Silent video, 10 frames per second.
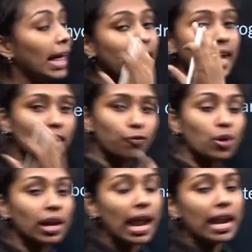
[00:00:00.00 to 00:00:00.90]
If you
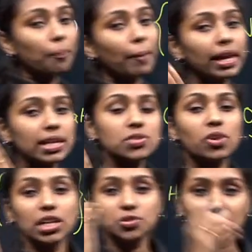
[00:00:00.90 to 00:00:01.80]
are adding baking
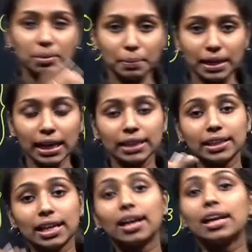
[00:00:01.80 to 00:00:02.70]
soda to the milk, the
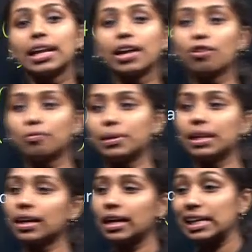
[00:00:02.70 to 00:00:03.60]
curdling of milk
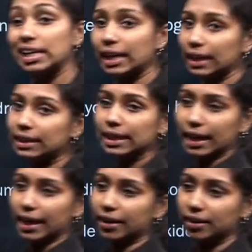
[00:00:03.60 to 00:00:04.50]
get
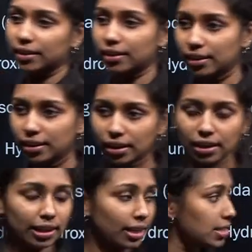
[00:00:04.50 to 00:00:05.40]
delayed. Clear?